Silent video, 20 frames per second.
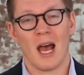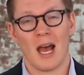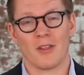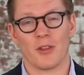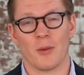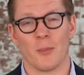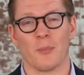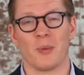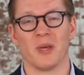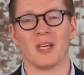
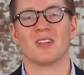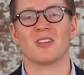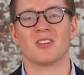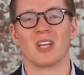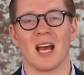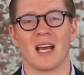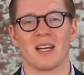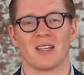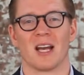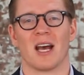And the big
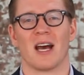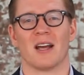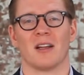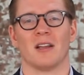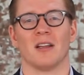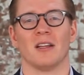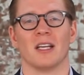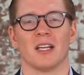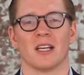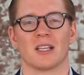data
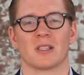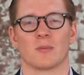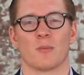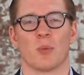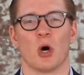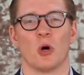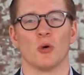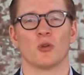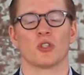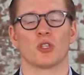analytics
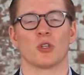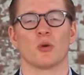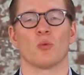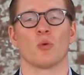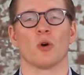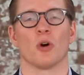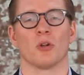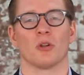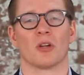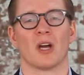post the
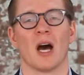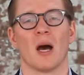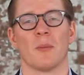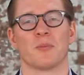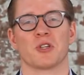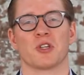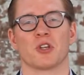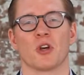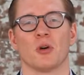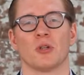World
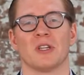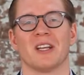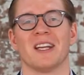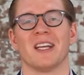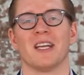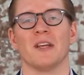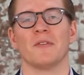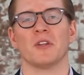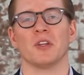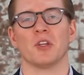Cup show that
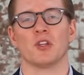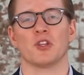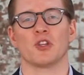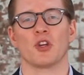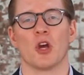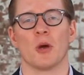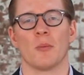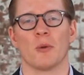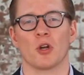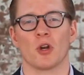even the
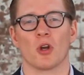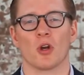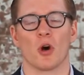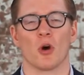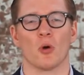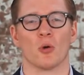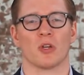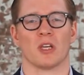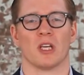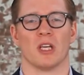German
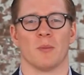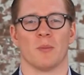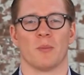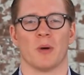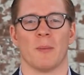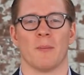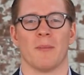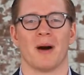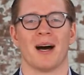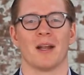
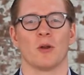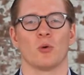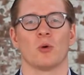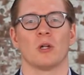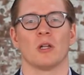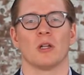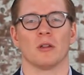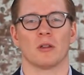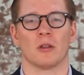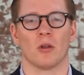goalkeeper,
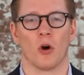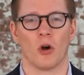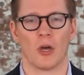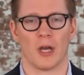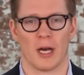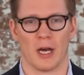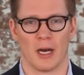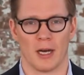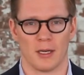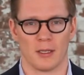Manuel
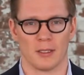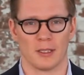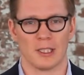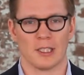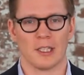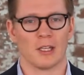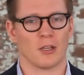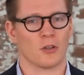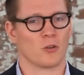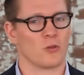Neuer,
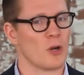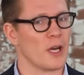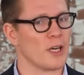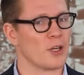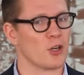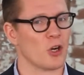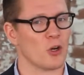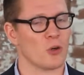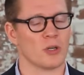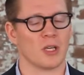
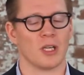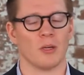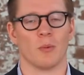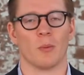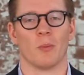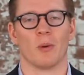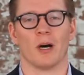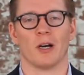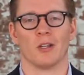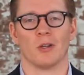great
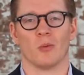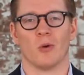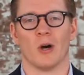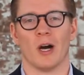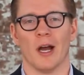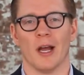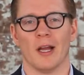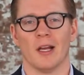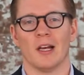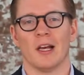goalkeeper by the
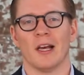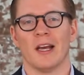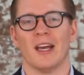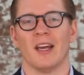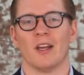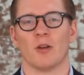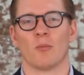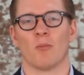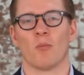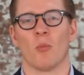way,
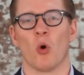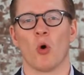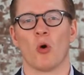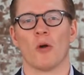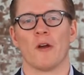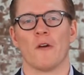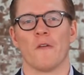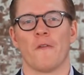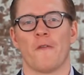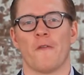hit
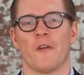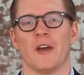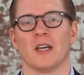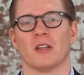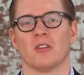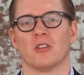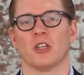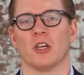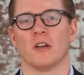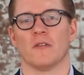more
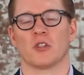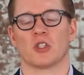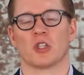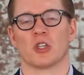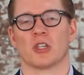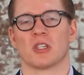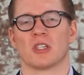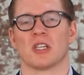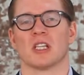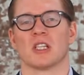effective,
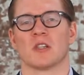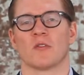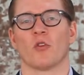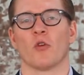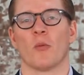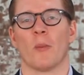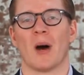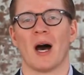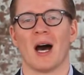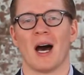
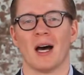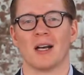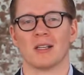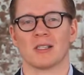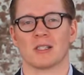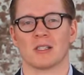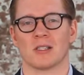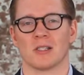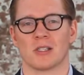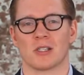successful
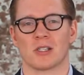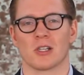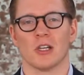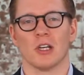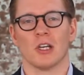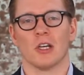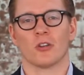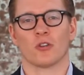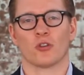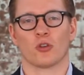passes
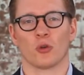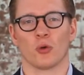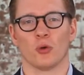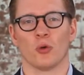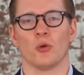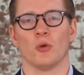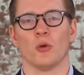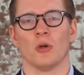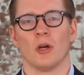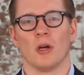
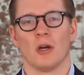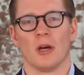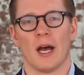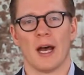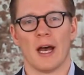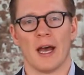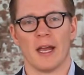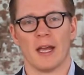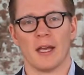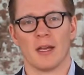to
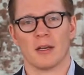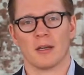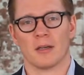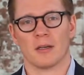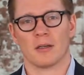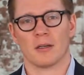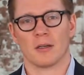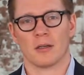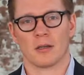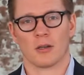a
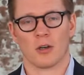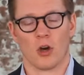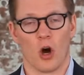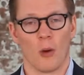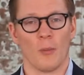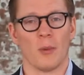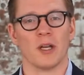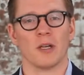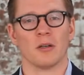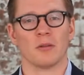
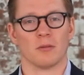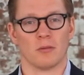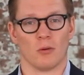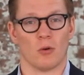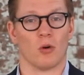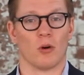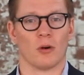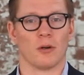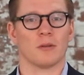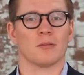common
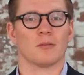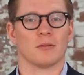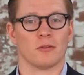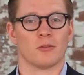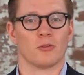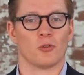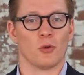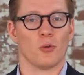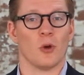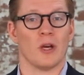or
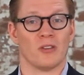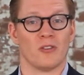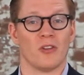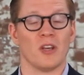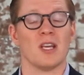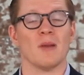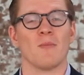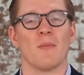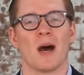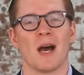to a
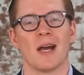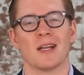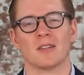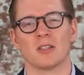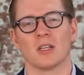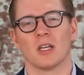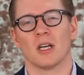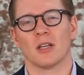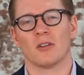teammate